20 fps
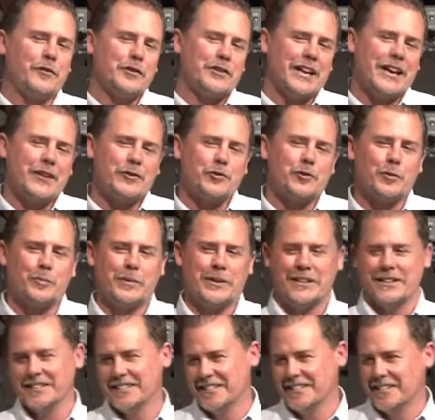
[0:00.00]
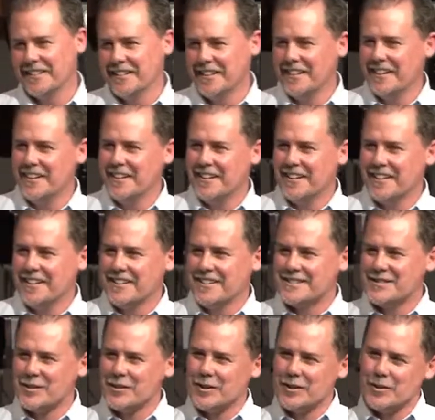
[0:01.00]
philanthropy.
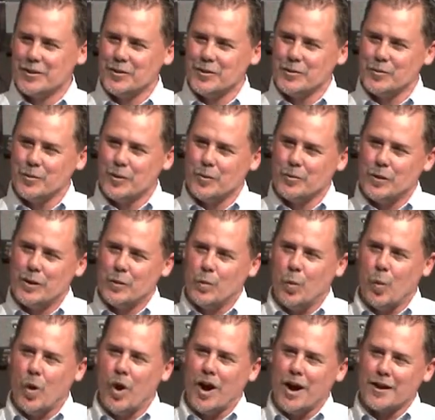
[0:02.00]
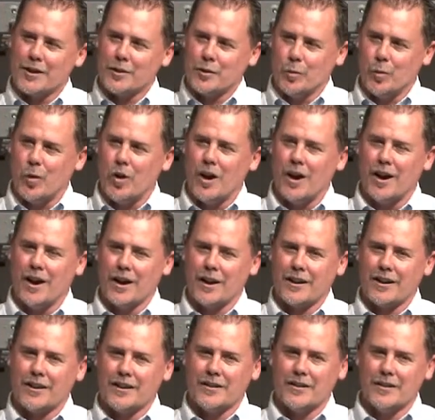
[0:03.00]
So that when we walk the
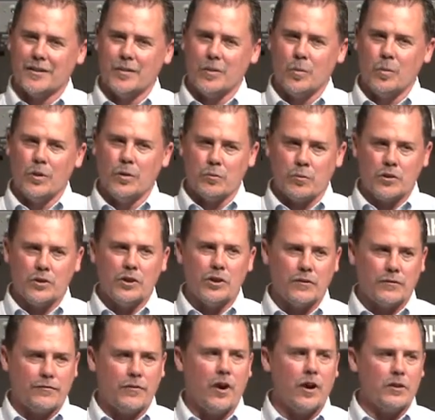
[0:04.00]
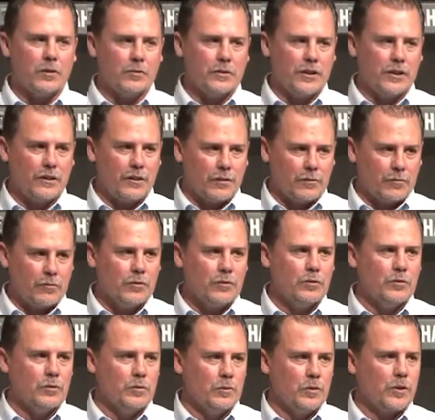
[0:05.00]
walk, we really are following
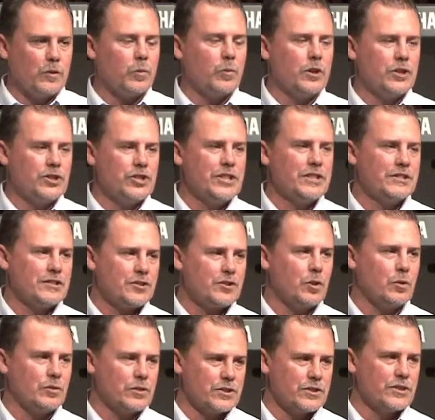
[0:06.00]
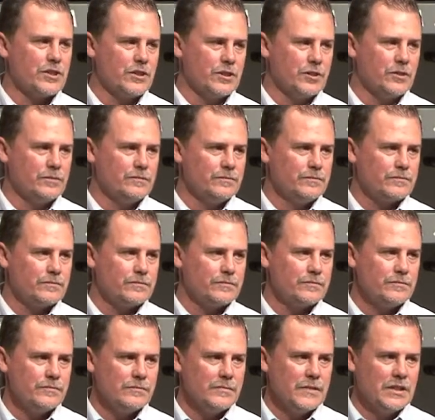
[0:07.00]
through with what Jesus told us to do.
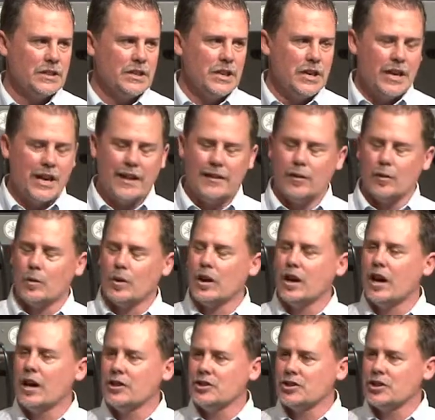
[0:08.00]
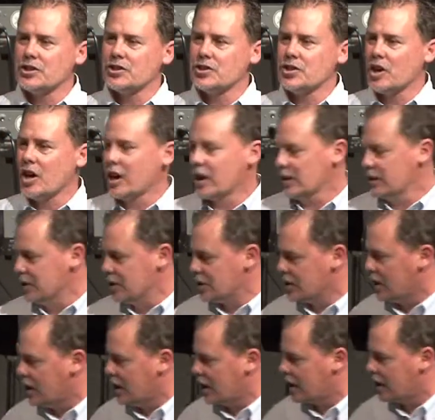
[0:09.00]
And that we're not just talking the
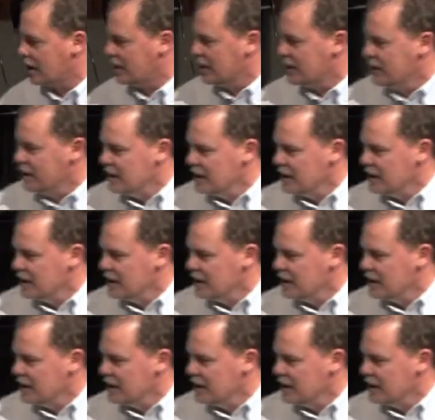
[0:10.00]
talk.